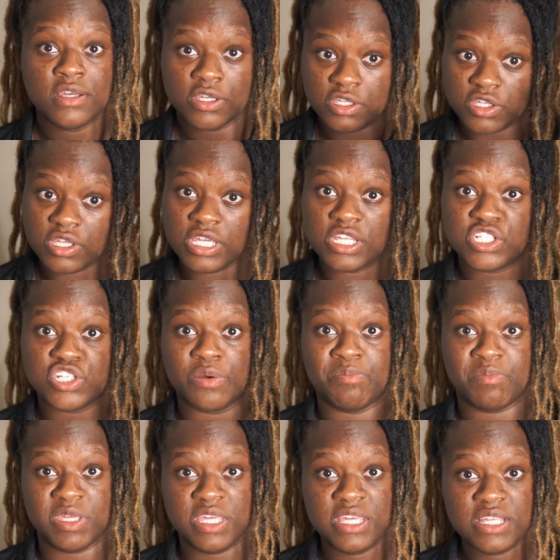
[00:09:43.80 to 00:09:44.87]
You eat your
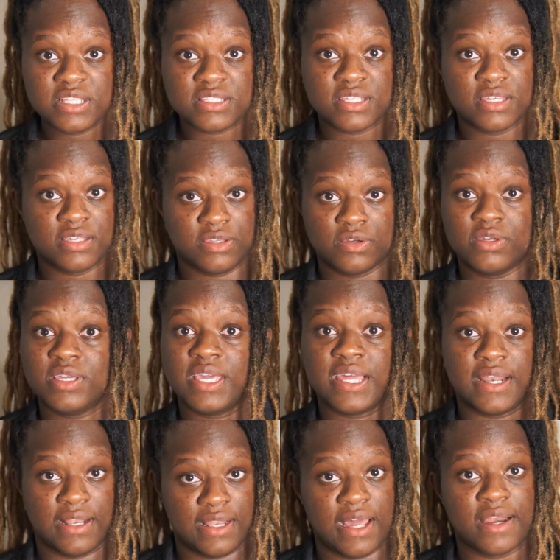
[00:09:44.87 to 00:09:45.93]
meat. You can get
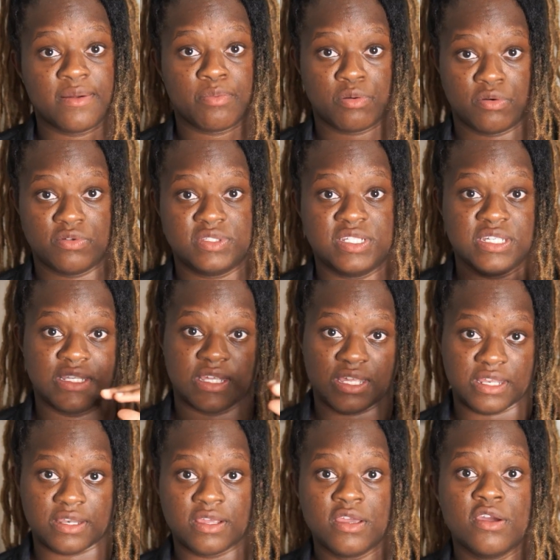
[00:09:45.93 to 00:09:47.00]
a lot of protein
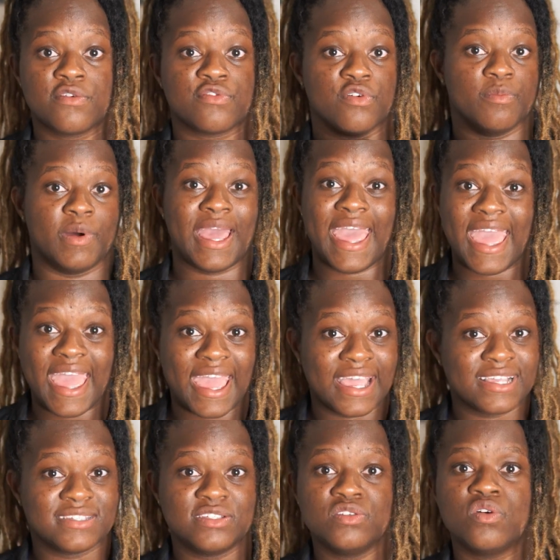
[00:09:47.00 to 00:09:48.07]
in from
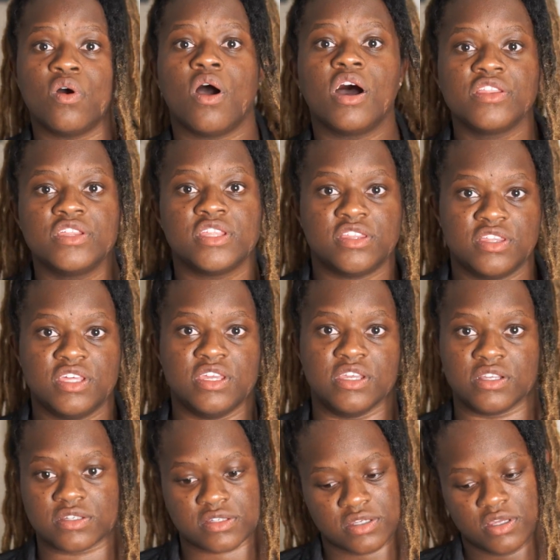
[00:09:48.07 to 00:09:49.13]
eggs, other
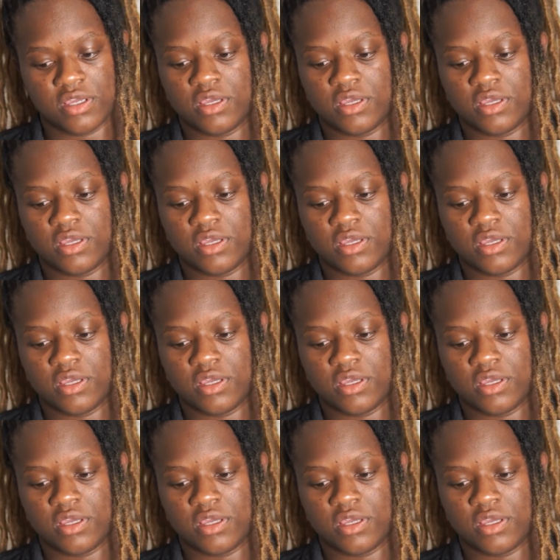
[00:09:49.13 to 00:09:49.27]
things.